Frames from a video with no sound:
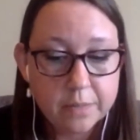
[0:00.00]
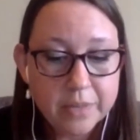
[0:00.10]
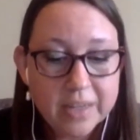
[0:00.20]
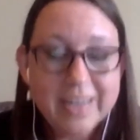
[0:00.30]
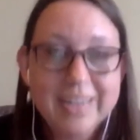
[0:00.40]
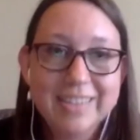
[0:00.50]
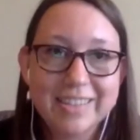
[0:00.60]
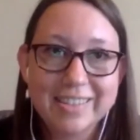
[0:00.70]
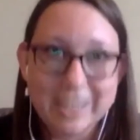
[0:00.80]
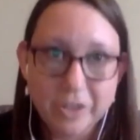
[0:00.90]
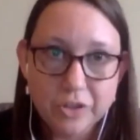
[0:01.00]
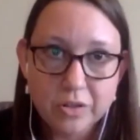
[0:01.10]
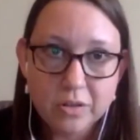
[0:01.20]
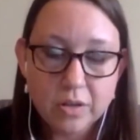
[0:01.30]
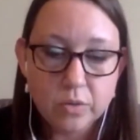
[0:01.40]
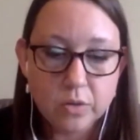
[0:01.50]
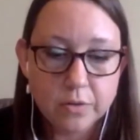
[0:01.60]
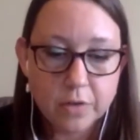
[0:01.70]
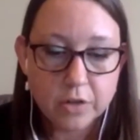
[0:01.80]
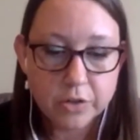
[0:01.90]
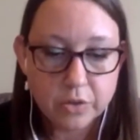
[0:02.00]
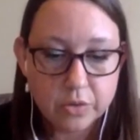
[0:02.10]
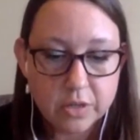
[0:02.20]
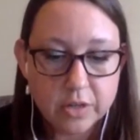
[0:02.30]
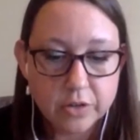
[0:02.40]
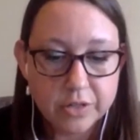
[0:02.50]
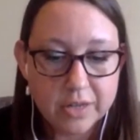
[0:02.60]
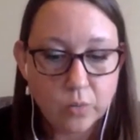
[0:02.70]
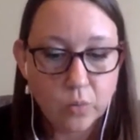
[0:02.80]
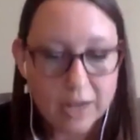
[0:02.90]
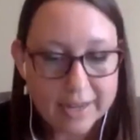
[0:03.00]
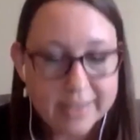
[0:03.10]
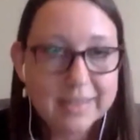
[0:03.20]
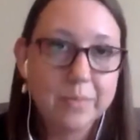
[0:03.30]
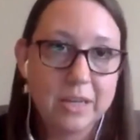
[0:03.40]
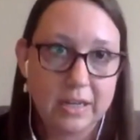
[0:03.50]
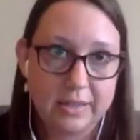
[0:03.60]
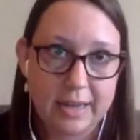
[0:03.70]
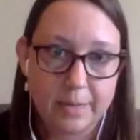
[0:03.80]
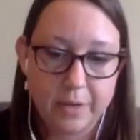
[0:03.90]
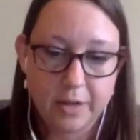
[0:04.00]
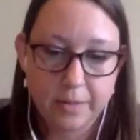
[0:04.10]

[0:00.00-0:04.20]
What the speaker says: it is essential in order for our students to understand why something is happening.